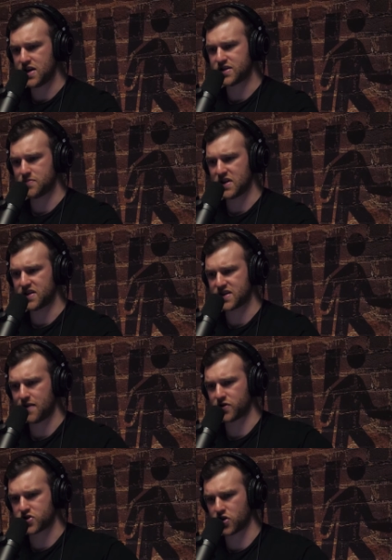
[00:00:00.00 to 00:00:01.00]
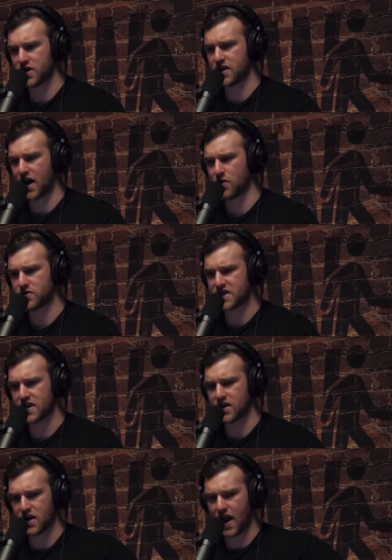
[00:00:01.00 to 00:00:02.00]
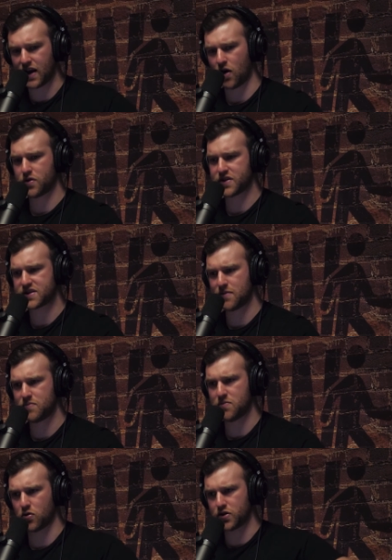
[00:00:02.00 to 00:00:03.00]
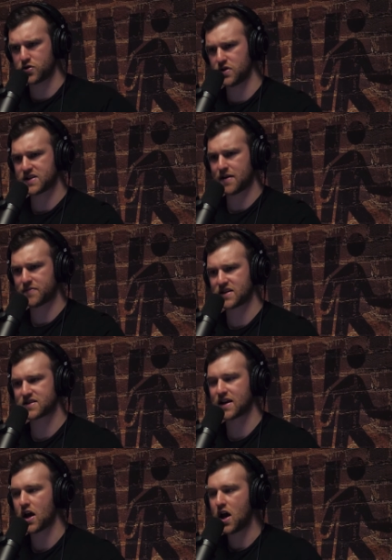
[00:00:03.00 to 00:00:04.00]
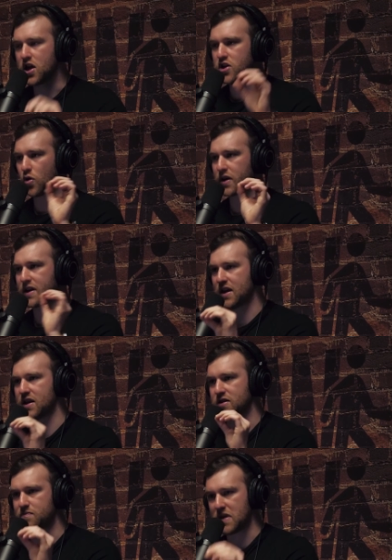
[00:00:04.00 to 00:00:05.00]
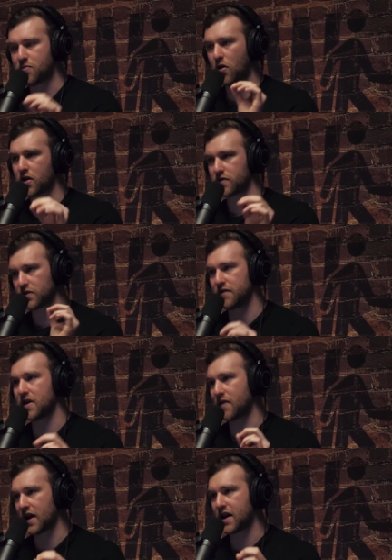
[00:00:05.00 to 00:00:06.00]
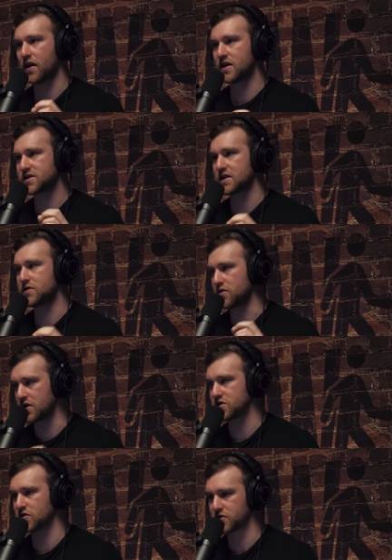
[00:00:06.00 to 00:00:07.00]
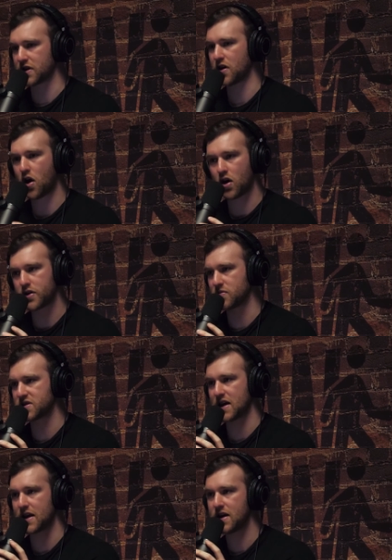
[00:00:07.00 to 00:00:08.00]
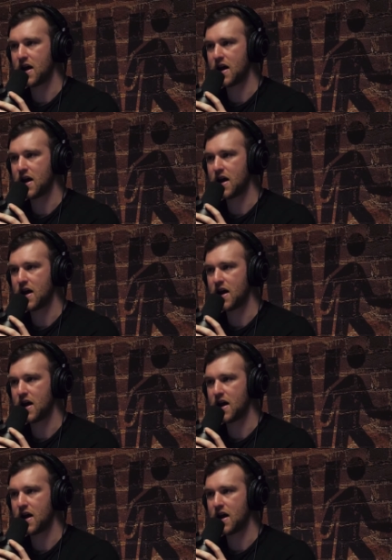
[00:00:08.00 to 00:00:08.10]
needs to be in the same fraternity that I was in and hang out with the same people and do the same things. It's like people are living vicariously through their children 100%.